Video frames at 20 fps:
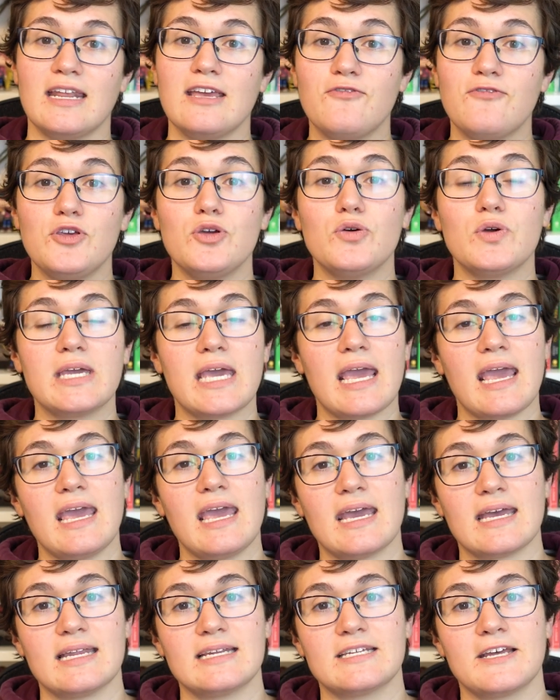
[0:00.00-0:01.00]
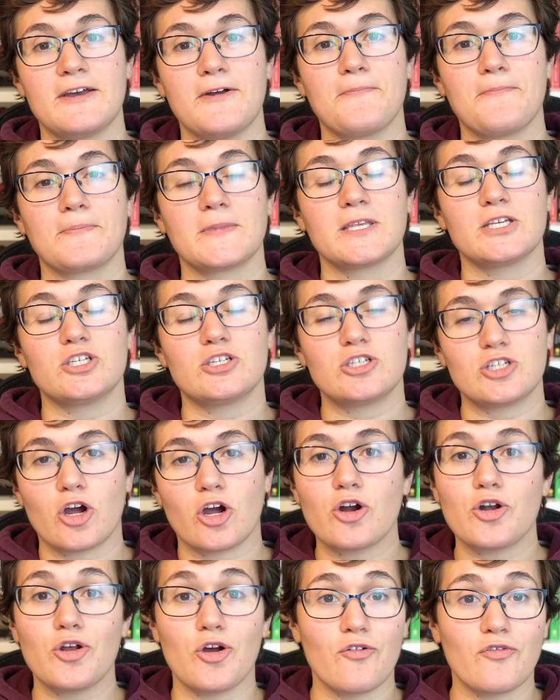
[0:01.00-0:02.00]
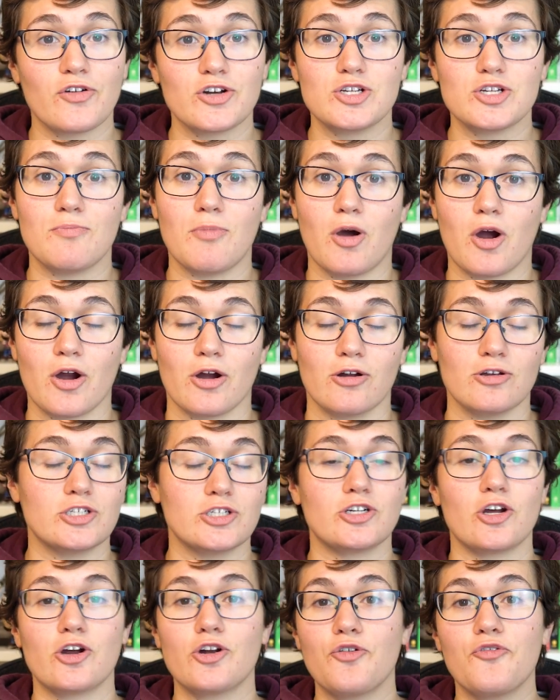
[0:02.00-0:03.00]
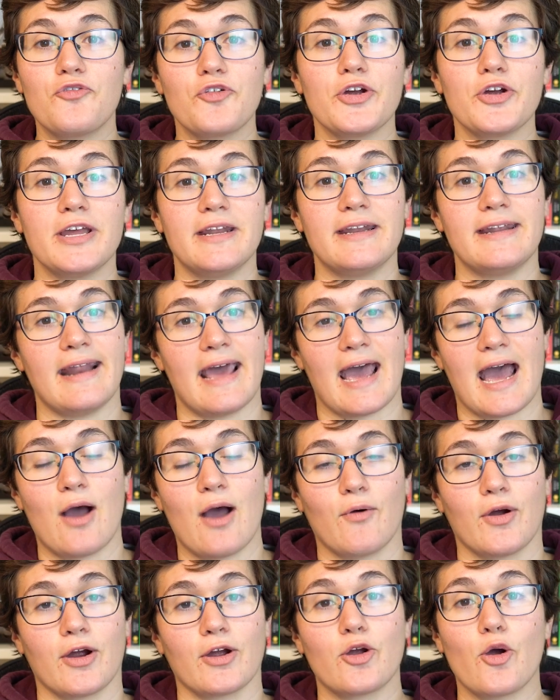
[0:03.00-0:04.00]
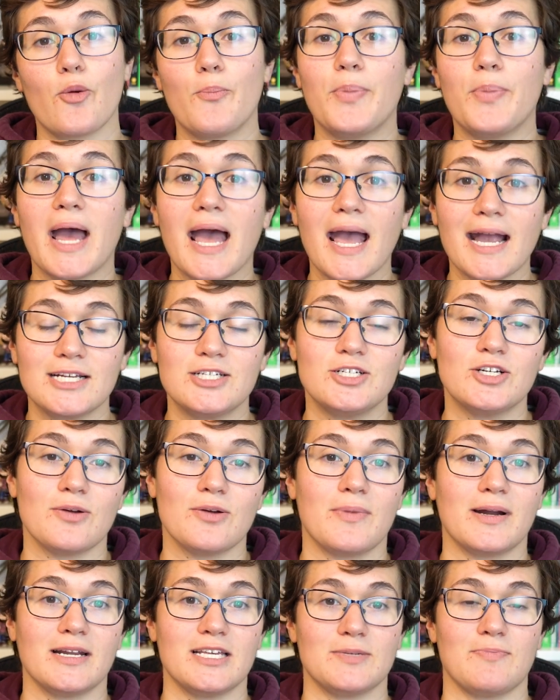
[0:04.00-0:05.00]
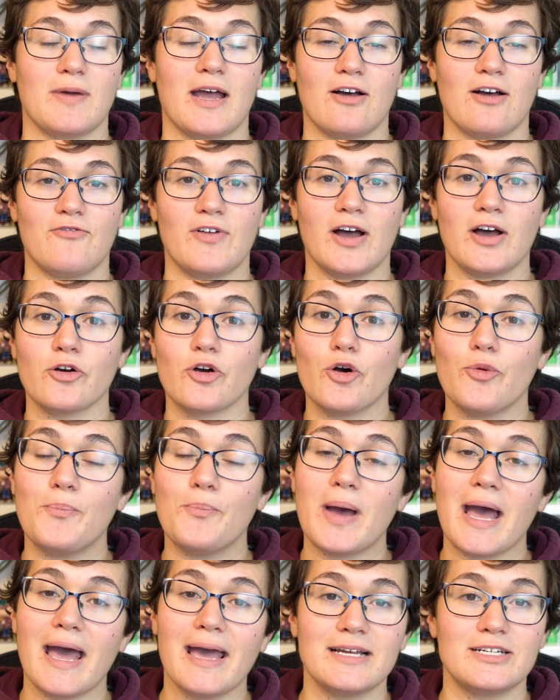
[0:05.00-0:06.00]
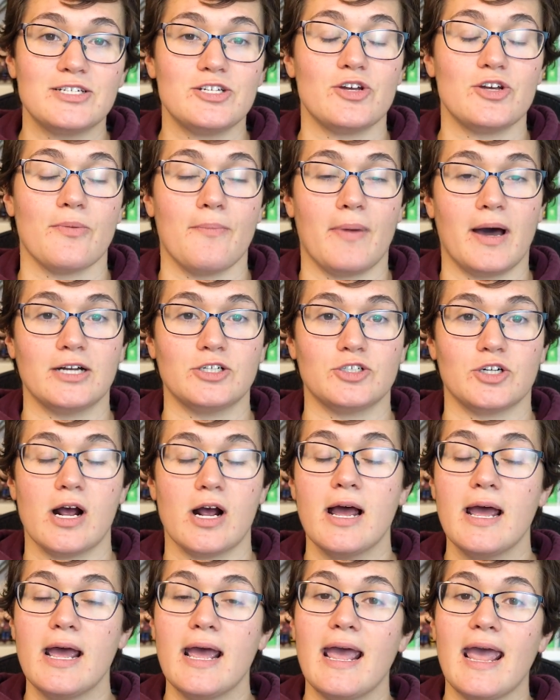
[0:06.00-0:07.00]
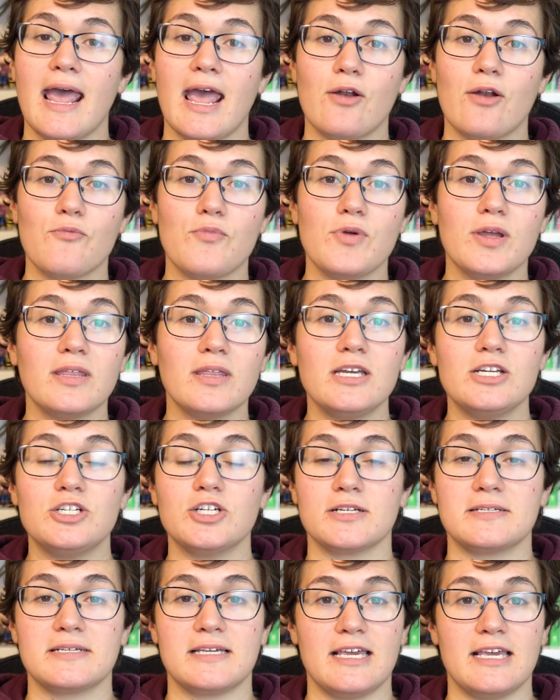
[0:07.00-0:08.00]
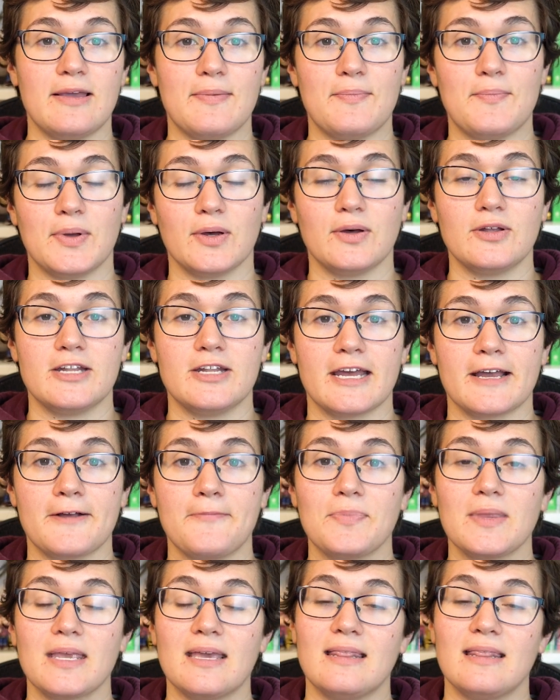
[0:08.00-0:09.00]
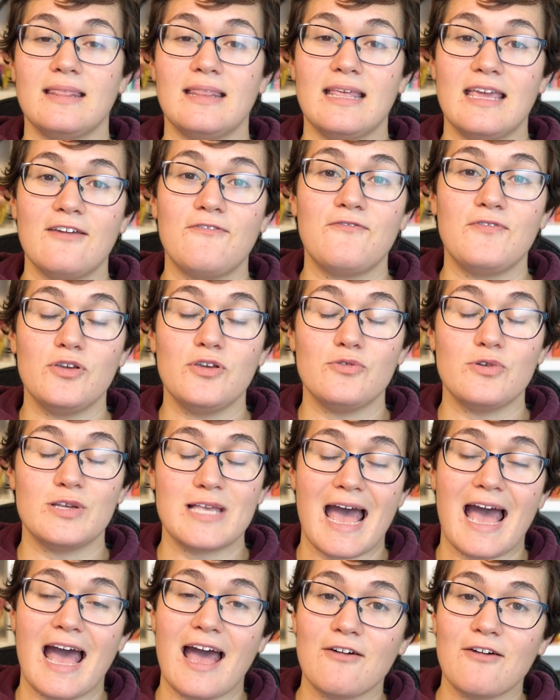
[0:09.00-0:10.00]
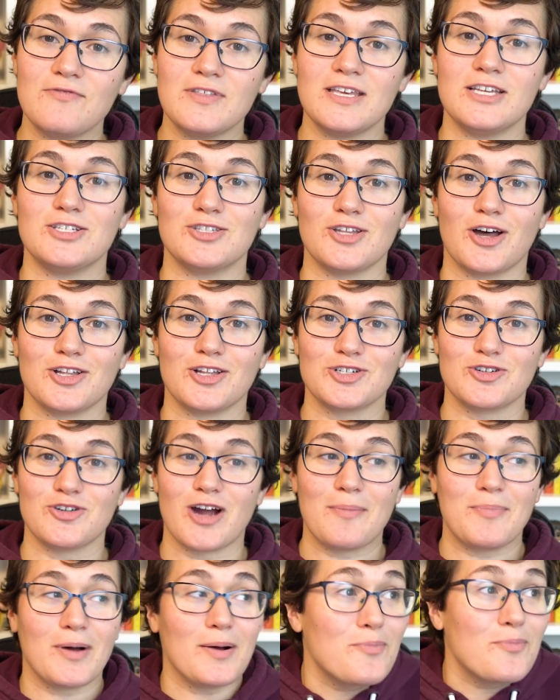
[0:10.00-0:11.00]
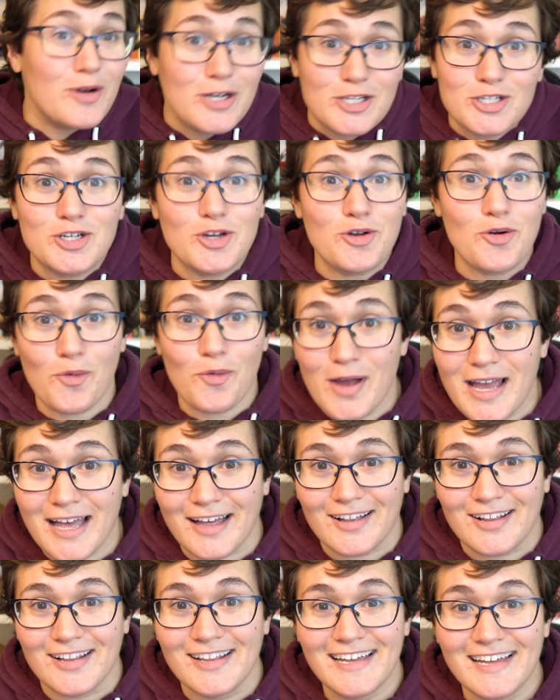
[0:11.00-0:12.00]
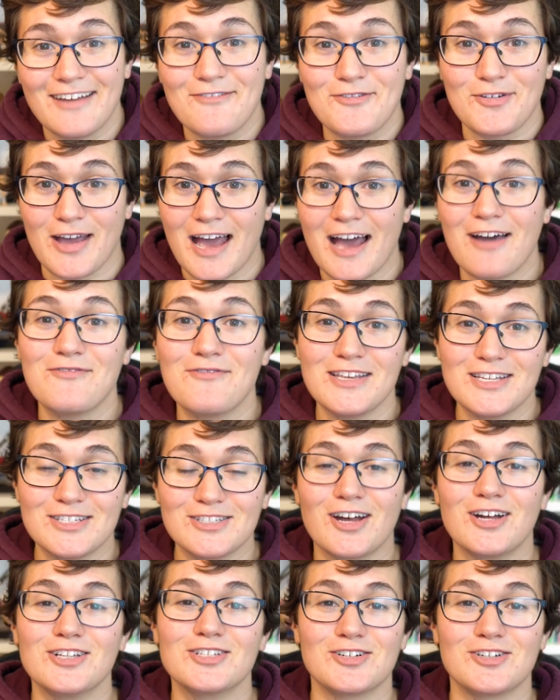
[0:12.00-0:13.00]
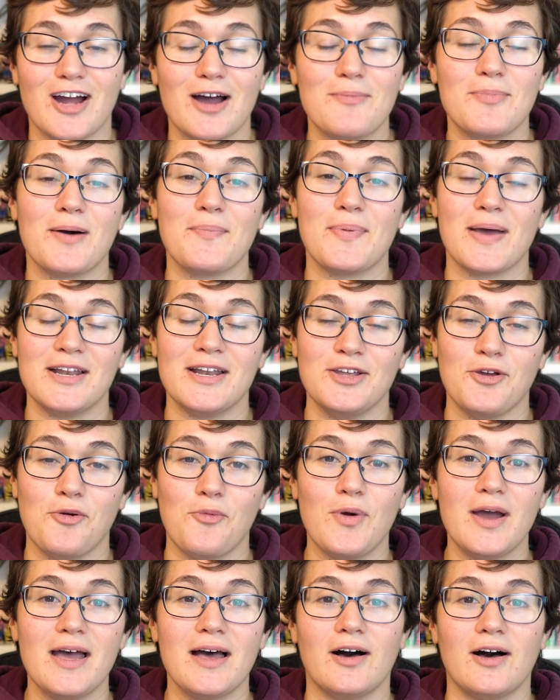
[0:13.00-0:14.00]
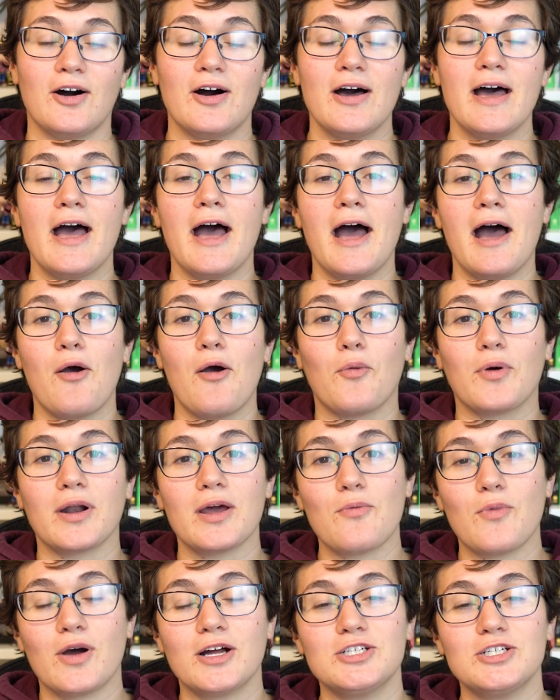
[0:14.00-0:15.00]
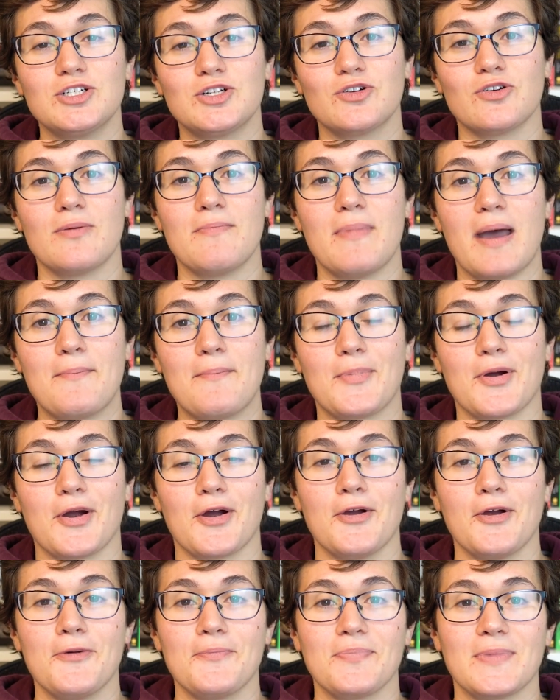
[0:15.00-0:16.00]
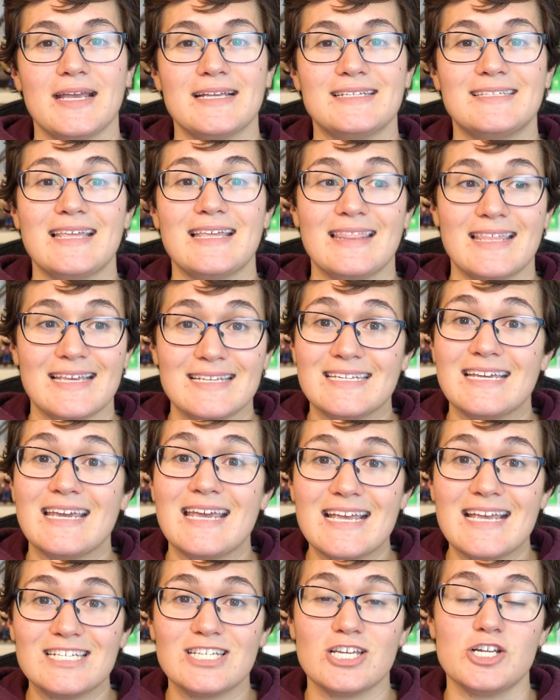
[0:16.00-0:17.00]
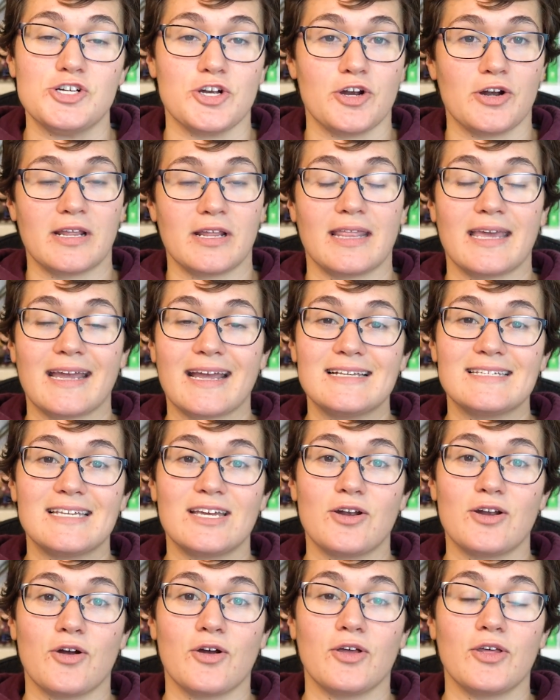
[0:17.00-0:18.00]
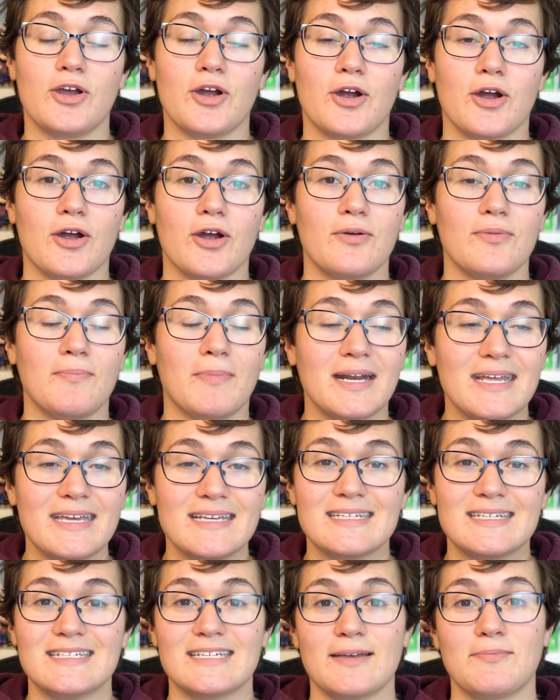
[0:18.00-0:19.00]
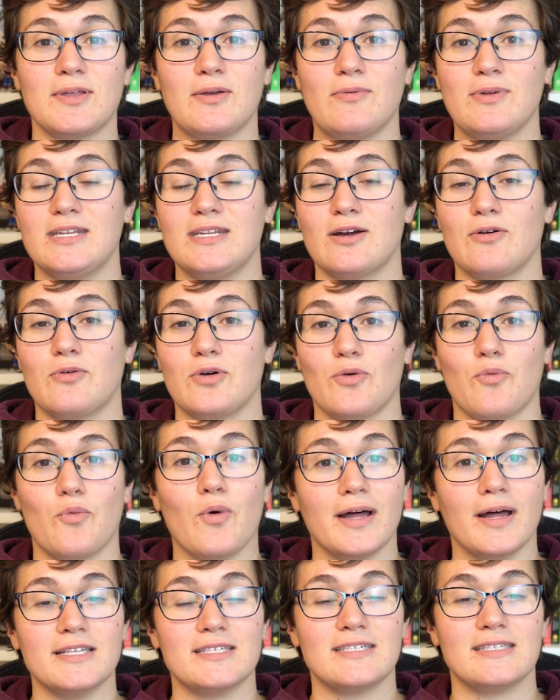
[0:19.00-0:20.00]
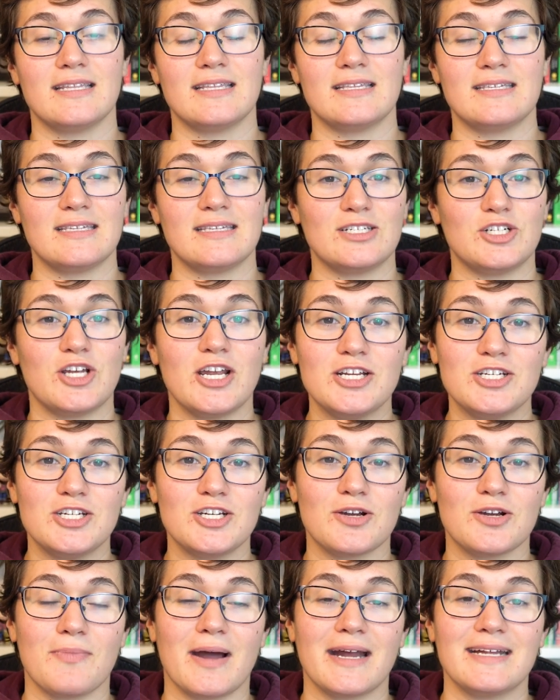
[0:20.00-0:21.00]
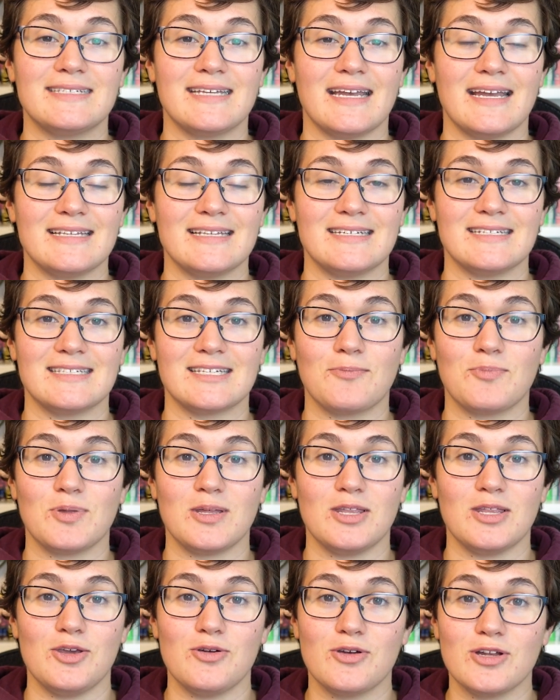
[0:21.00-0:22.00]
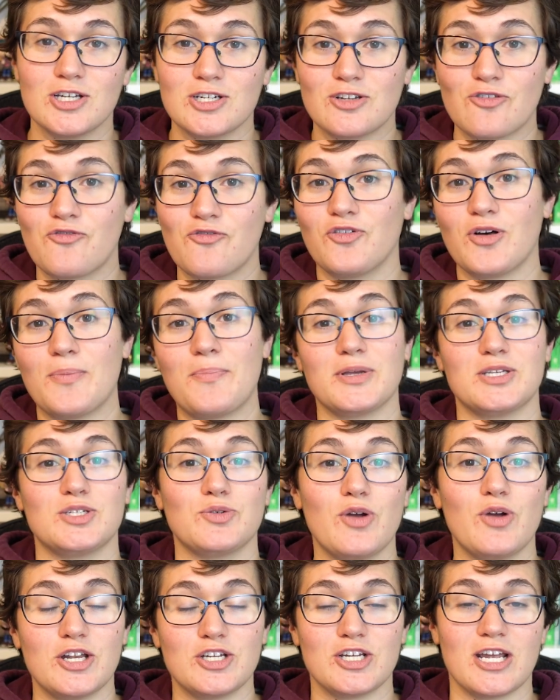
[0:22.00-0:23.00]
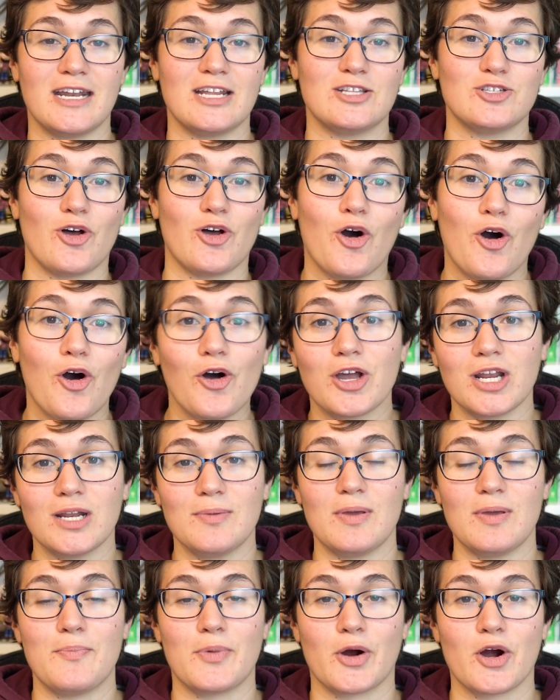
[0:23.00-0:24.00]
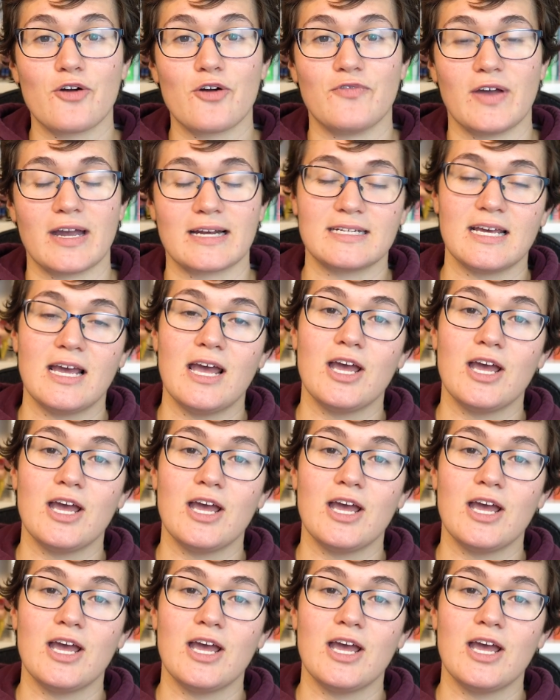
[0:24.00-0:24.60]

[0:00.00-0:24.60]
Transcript: If you can't, start over tomorrow, start over in an hour, go back to your money smile file, go back to your mantra, and really just keep building. If you have these thoughts crop up, which you will, you have these thoughts crop up and you will, what I want you to remember is that this is a journey. Like I said earlier, money isn't something we deal with once. This changing your mindset isn't something that you can just flip a switch and it's all gonna be perfect.